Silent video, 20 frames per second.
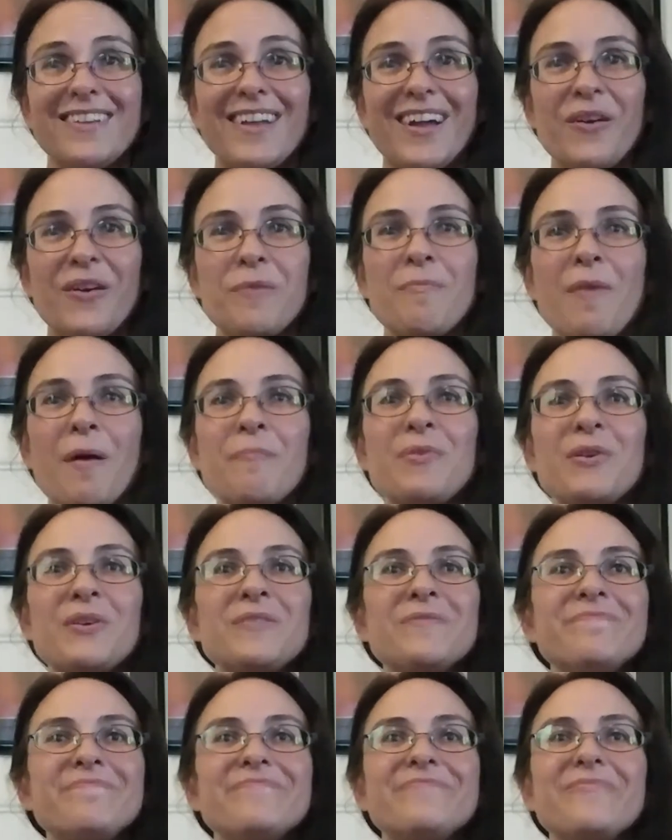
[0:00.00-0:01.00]
I
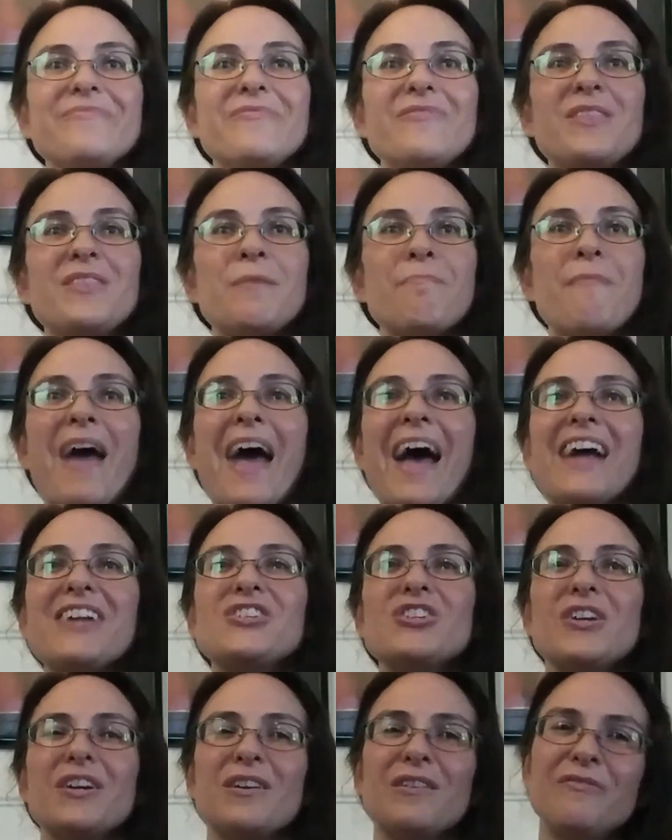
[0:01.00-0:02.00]
remember the
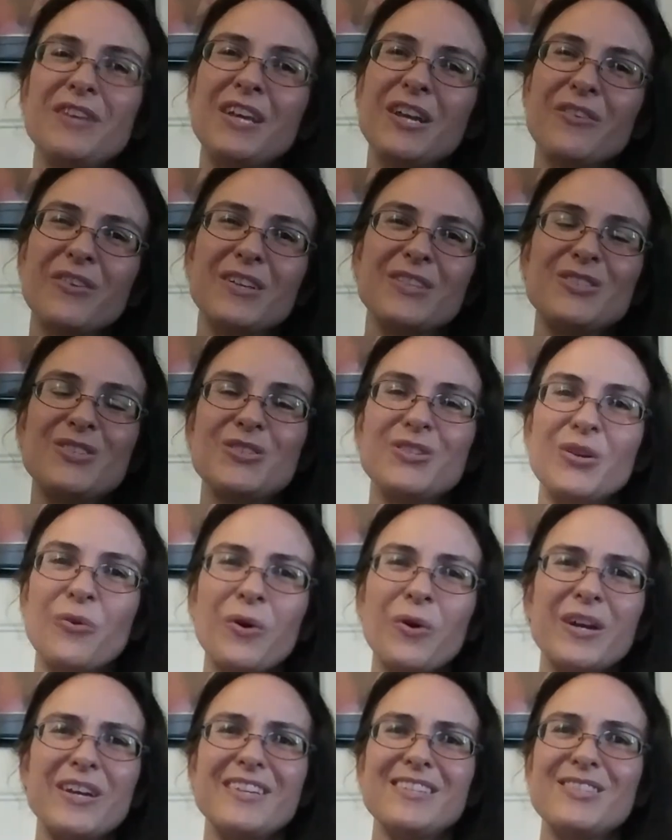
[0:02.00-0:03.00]
magic of hearing
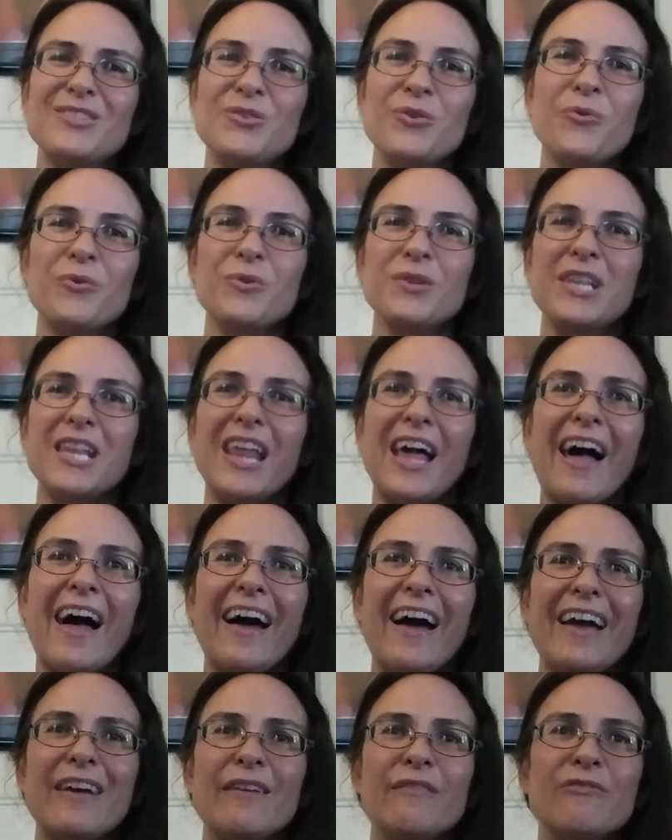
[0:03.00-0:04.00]
stories told
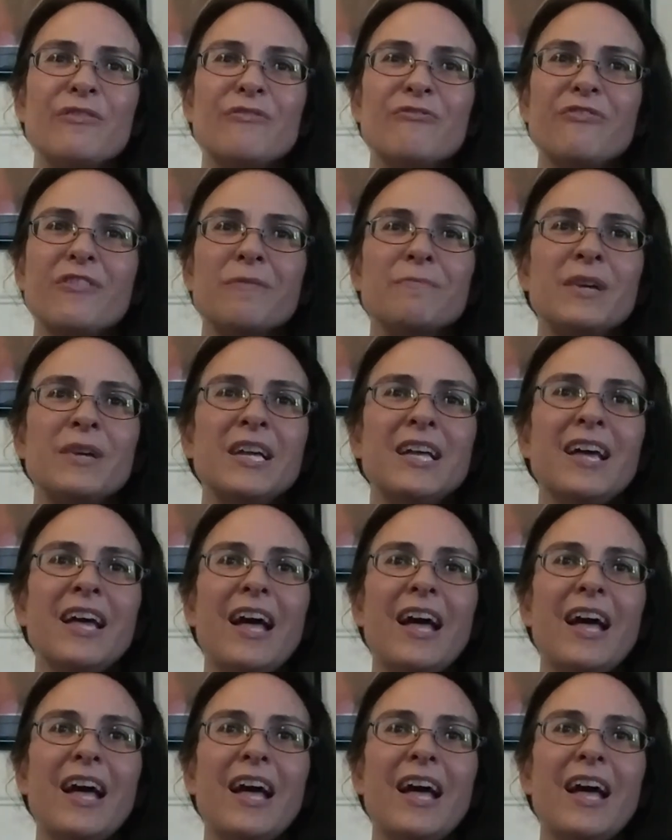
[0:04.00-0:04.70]
live from